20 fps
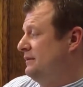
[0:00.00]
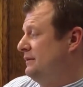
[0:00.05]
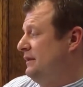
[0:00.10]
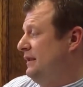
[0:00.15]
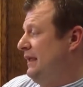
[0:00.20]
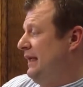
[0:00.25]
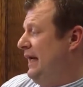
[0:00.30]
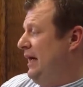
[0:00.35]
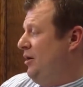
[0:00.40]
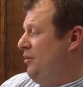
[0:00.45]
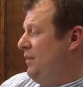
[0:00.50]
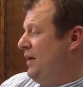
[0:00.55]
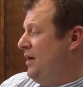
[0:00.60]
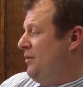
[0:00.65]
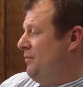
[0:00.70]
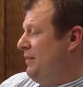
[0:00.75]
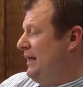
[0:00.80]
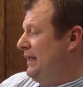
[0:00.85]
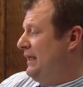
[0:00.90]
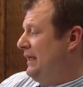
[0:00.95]
"Then how
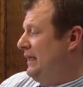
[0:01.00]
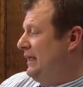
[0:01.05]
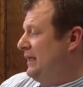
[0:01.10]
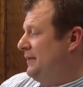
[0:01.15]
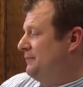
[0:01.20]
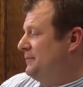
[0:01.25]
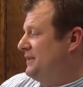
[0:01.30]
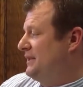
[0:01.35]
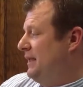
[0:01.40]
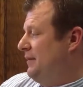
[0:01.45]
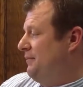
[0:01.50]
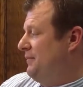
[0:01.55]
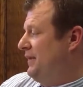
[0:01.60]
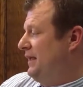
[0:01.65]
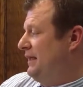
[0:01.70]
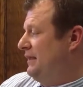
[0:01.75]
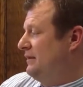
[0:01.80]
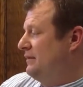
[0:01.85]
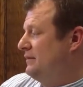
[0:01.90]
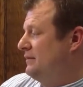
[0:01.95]
about making up
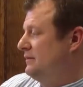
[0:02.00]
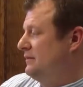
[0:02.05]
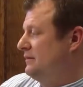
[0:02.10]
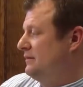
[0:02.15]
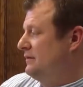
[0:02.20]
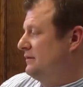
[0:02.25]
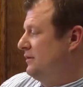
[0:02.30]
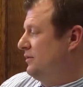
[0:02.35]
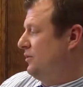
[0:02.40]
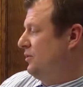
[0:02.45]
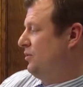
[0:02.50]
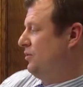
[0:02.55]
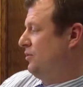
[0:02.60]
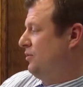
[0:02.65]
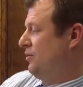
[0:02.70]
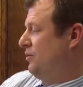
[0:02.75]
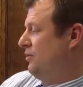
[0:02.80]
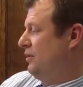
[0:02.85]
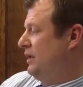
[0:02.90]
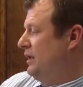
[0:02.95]
something?
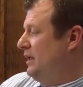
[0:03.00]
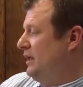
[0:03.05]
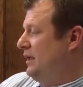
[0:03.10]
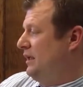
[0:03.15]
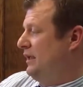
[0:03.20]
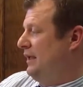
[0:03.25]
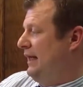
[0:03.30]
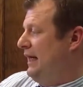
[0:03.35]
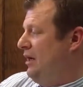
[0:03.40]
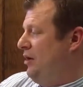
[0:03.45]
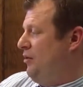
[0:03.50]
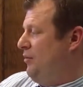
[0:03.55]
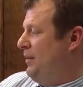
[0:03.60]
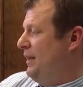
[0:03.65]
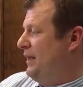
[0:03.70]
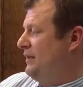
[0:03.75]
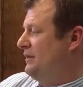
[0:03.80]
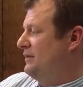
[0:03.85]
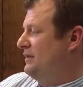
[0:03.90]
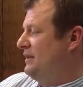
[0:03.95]
Or how
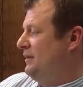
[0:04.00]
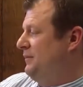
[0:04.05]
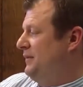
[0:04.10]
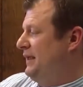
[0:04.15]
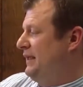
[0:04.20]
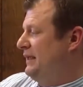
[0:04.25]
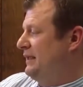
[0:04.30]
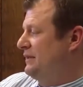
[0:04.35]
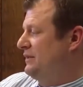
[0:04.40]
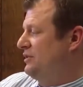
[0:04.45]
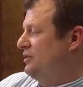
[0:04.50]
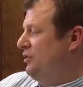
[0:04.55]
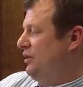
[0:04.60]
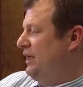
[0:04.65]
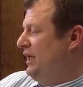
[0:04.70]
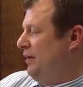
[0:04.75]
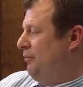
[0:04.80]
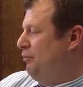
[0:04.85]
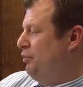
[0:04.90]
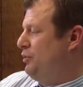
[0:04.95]
about something
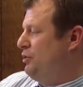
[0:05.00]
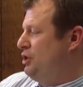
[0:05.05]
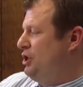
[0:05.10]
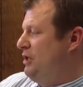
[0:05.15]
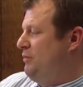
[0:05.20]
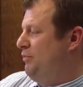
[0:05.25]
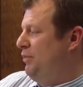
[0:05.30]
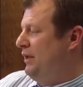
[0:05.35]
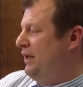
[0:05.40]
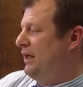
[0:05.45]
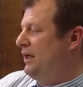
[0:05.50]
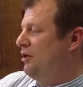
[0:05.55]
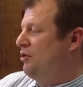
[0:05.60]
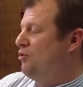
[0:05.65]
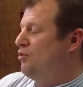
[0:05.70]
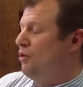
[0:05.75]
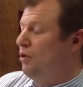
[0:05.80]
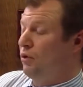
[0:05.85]
concerning a pushy pig who